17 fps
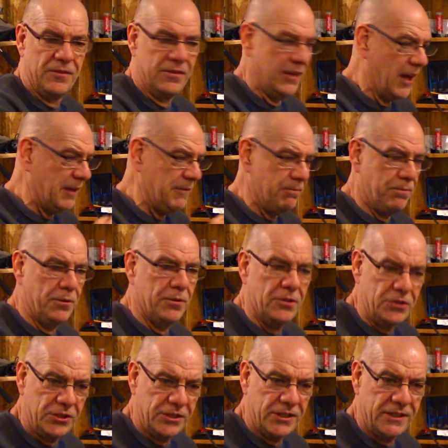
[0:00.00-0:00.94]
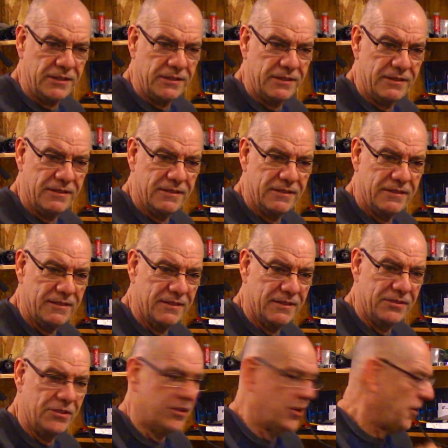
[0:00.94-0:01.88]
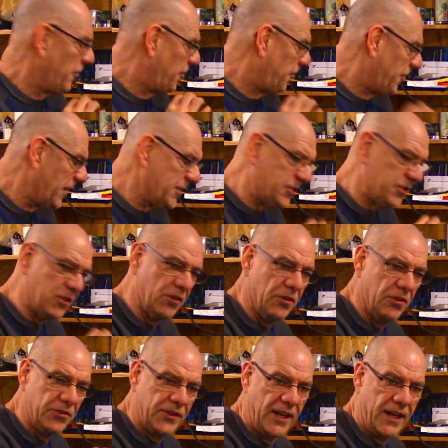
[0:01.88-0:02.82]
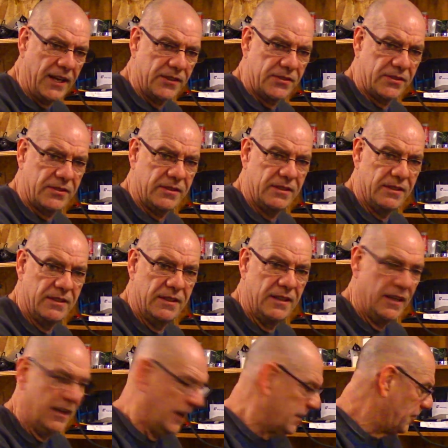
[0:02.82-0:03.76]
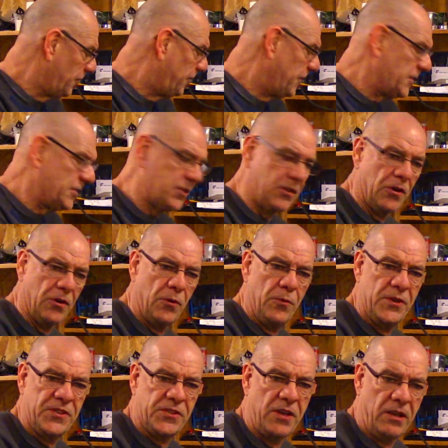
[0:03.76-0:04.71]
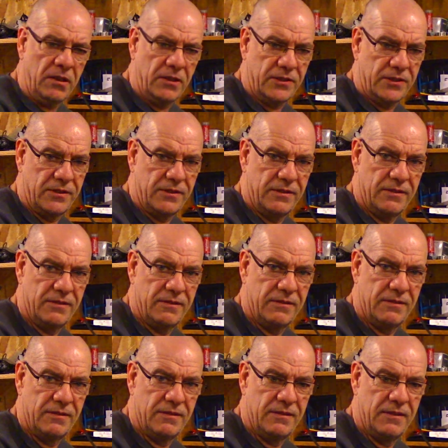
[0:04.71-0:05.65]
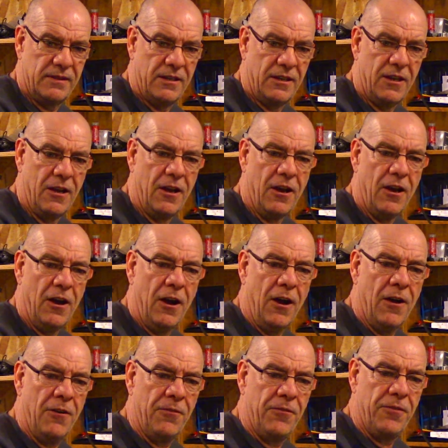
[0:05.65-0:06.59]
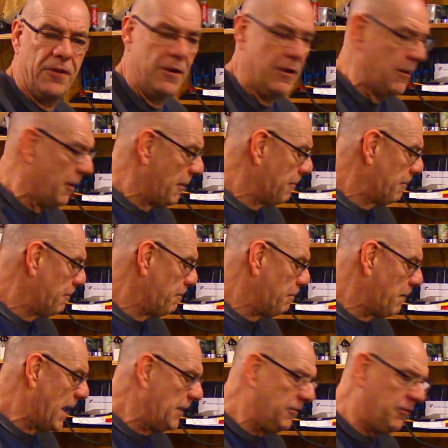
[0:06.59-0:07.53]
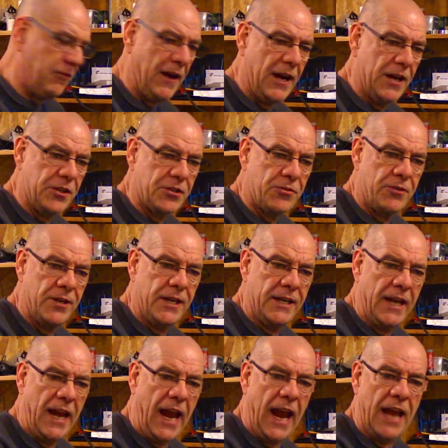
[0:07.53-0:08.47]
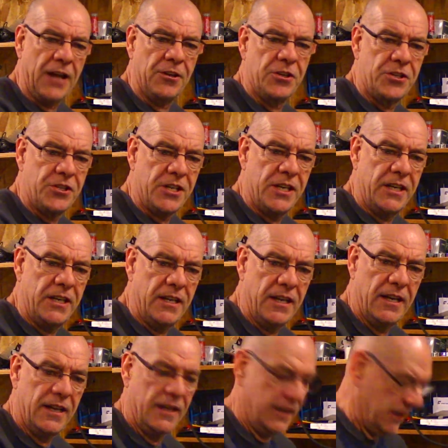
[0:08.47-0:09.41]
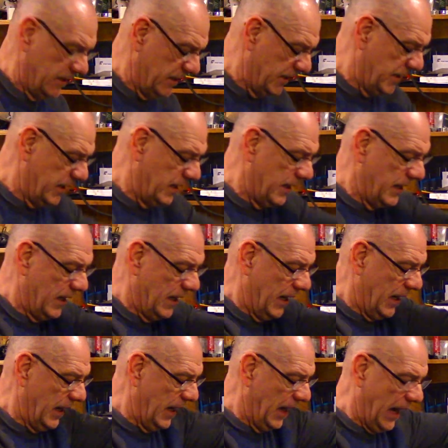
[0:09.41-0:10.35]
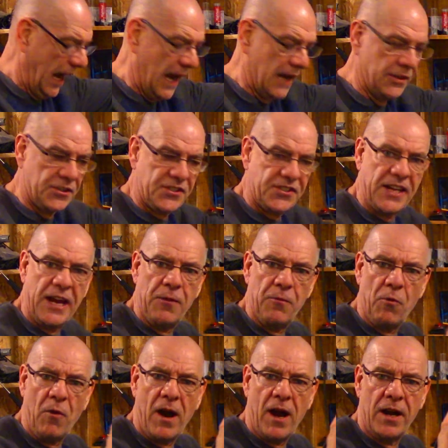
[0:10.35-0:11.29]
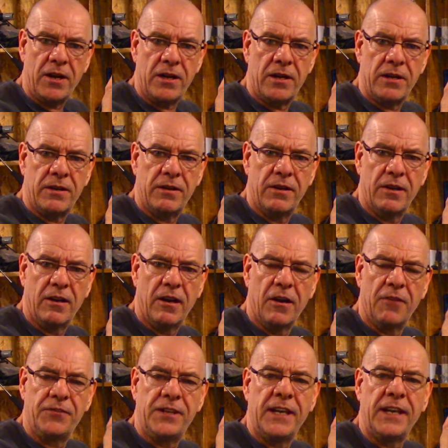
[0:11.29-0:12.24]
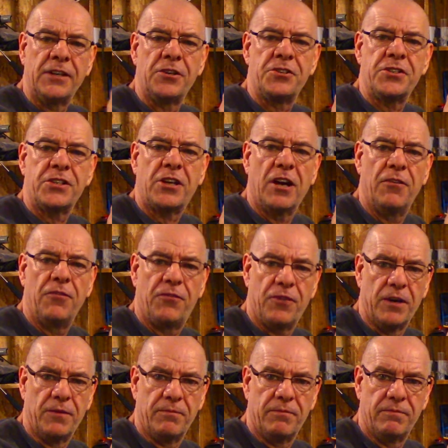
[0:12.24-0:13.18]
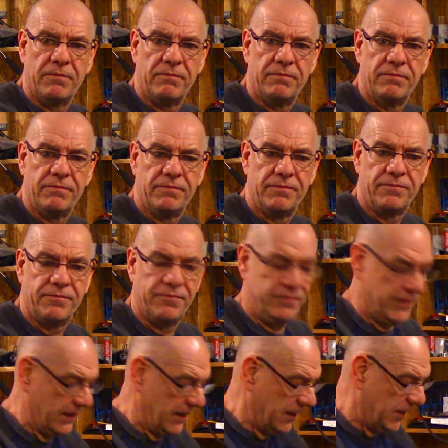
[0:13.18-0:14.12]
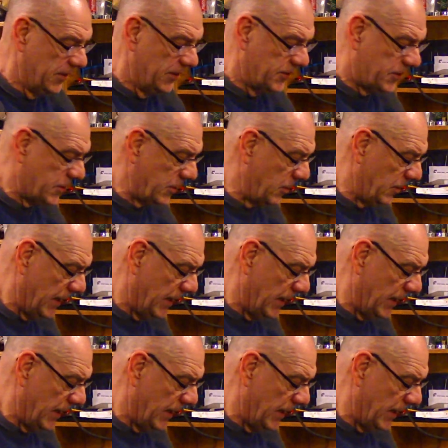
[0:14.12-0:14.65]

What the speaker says: not bullshit. Physical test and the physical result of manufacturing energy and the same wire of the energy come from. So